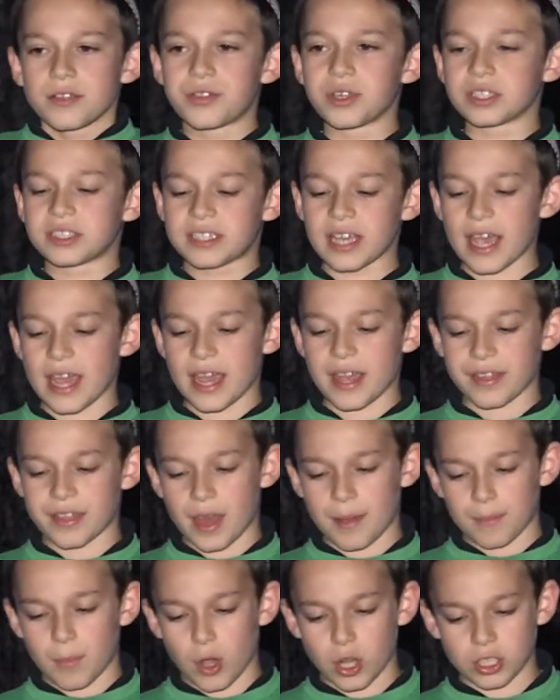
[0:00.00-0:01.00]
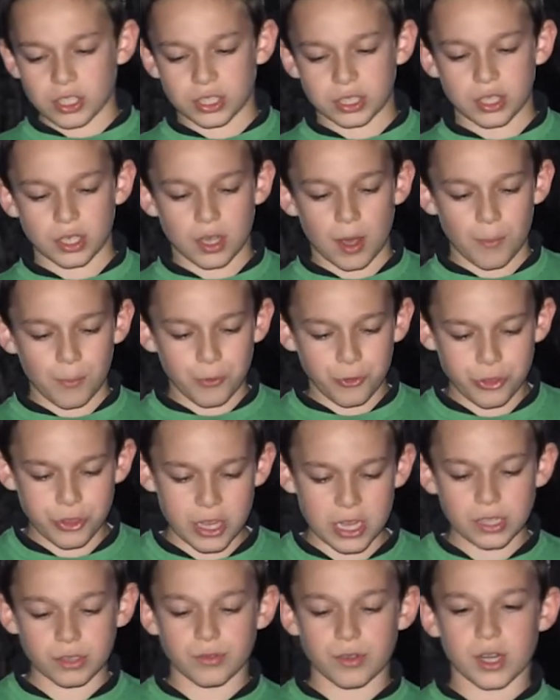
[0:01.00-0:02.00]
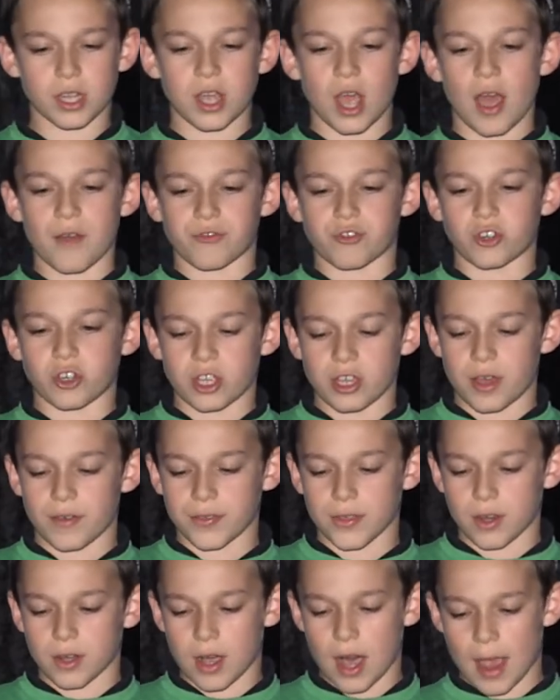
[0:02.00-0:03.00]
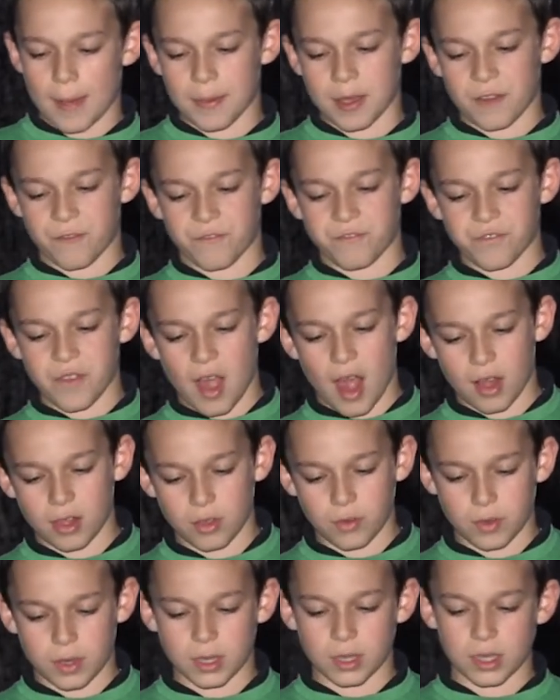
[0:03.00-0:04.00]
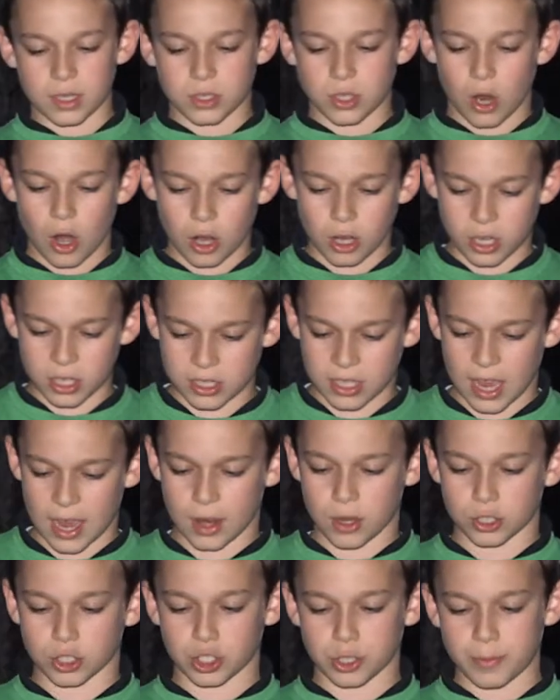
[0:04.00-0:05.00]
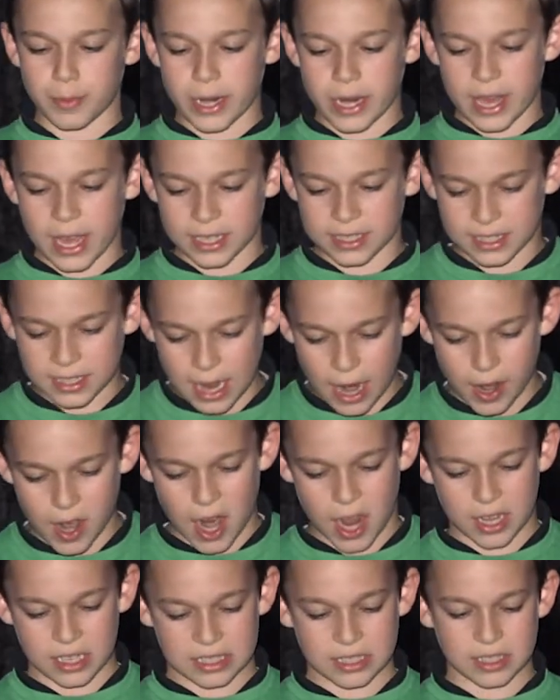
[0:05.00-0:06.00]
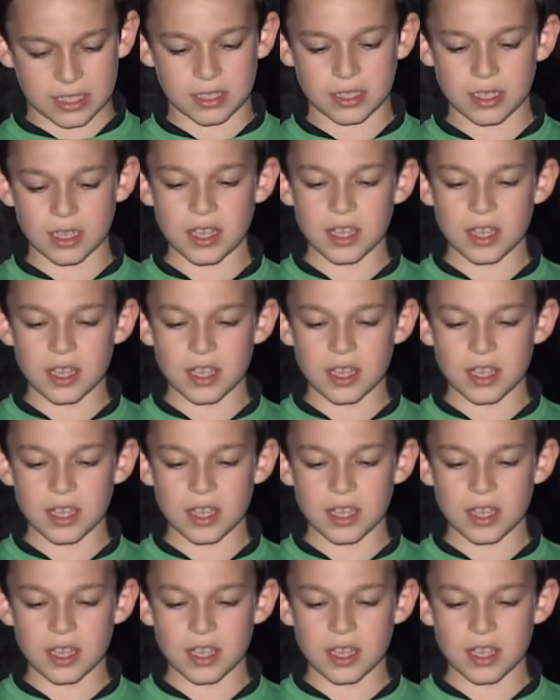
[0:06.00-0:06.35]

The day that marks the complete recovery of the Rebbe following his heart attack on Shmini Atzeres.